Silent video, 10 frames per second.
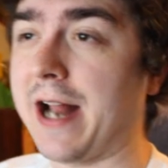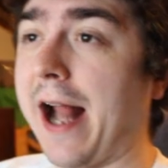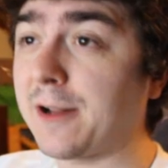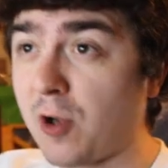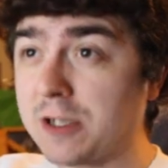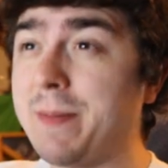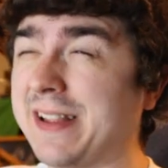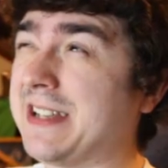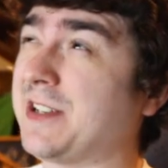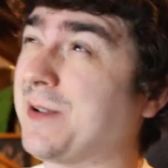Night. I talked
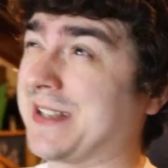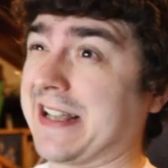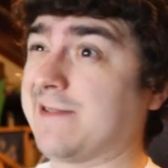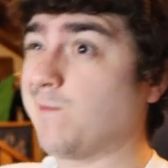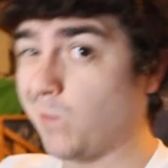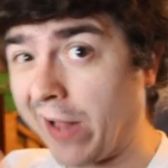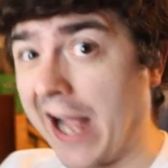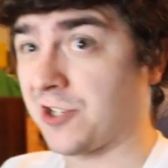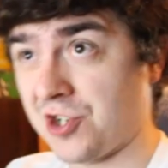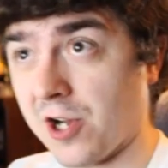about this series like
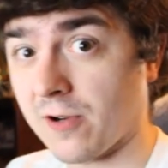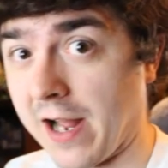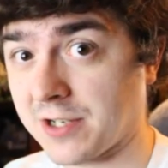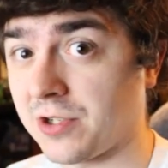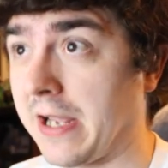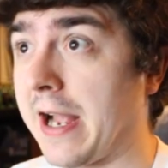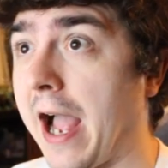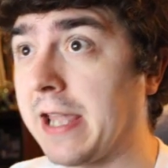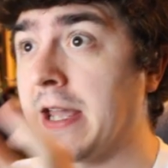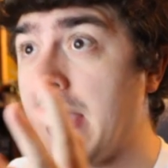last year actually. I,
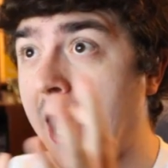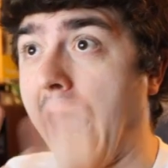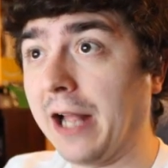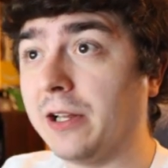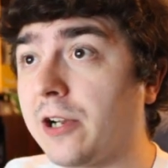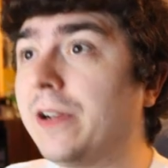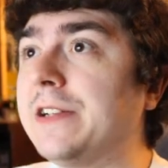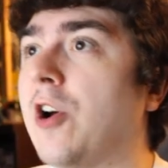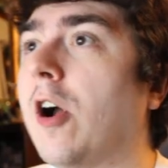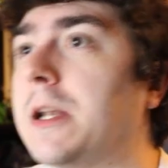I I
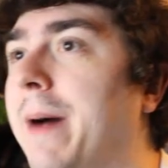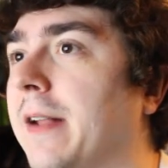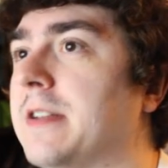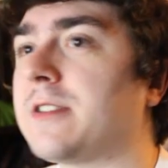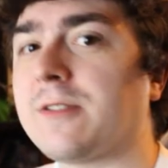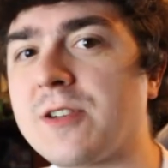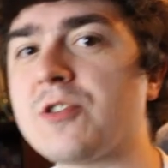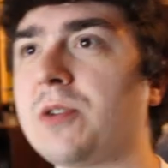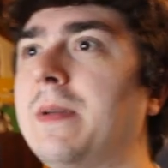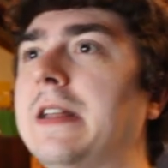literally talked about this on
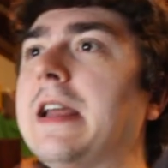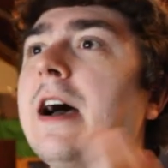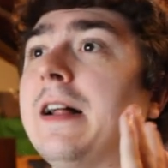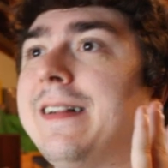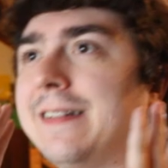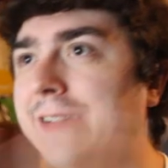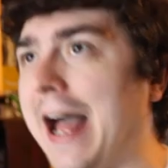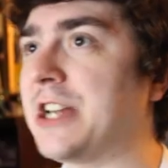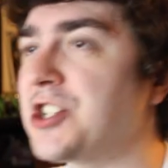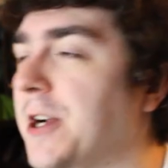social media
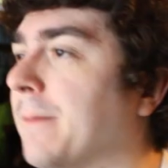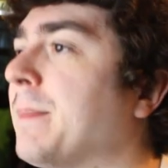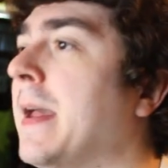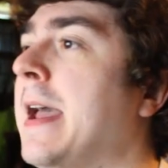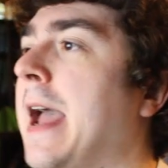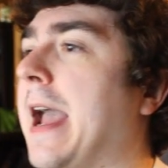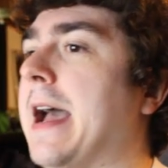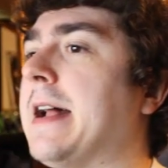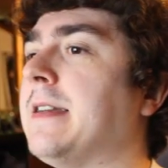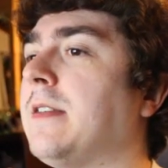last year.
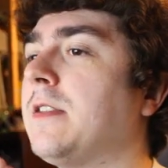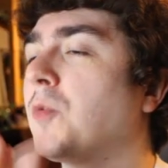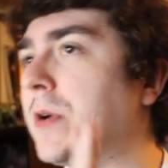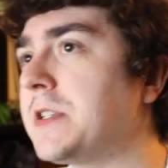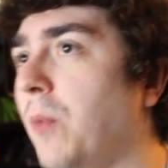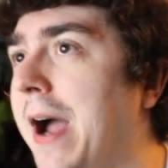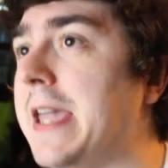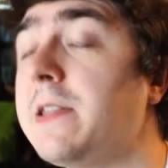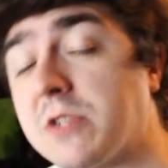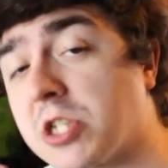And the reason why I
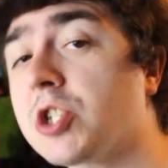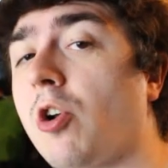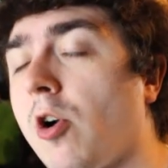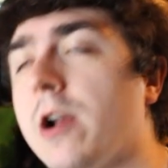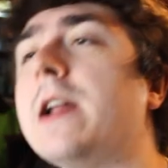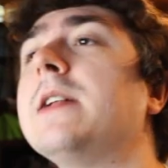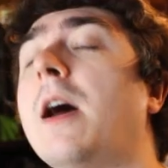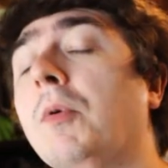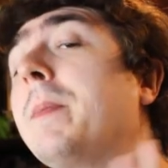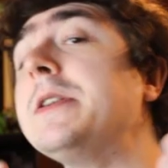even started it, I
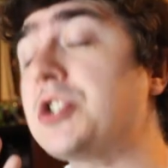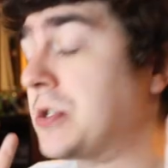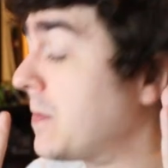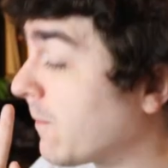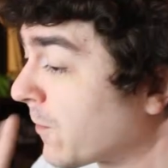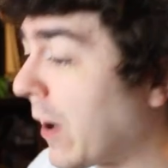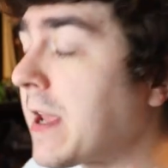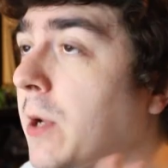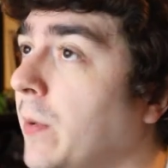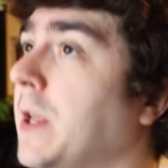want to be just
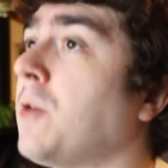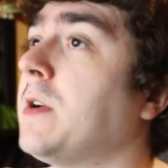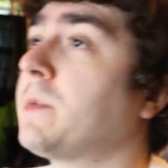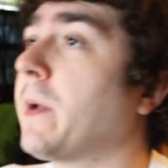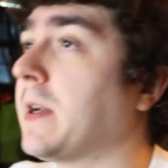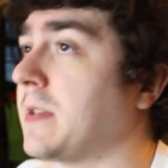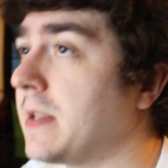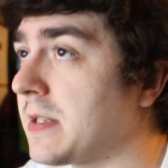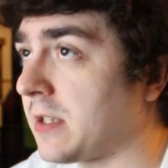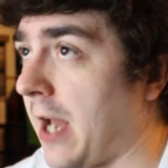frank with you is because of
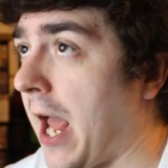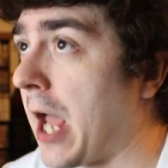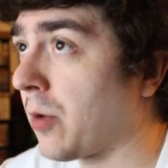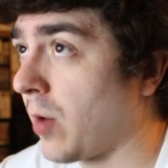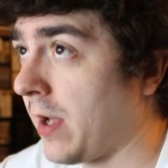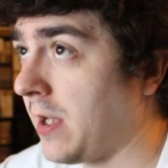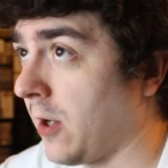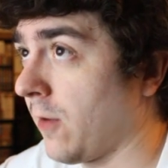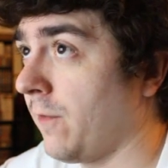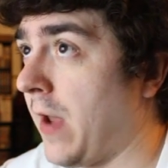this tag right
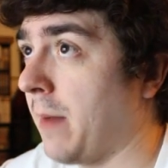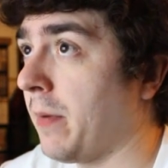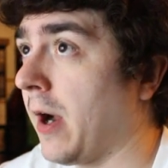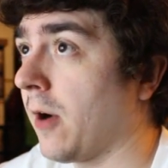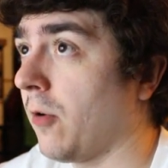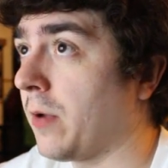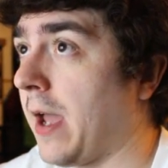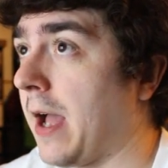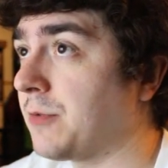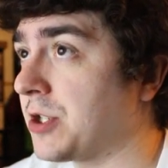here, vampire.
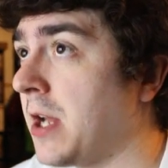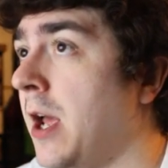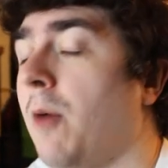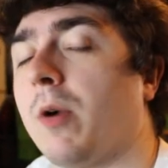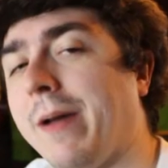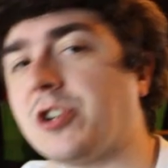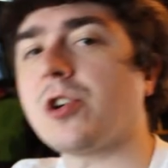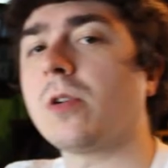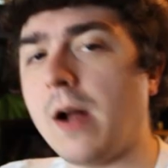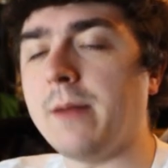Okay, I just want to make
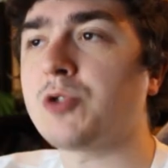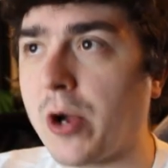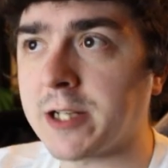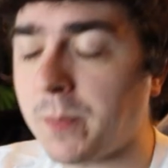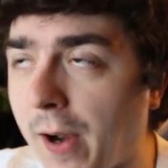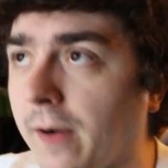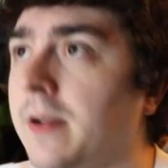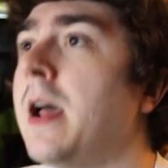sure I am transparent.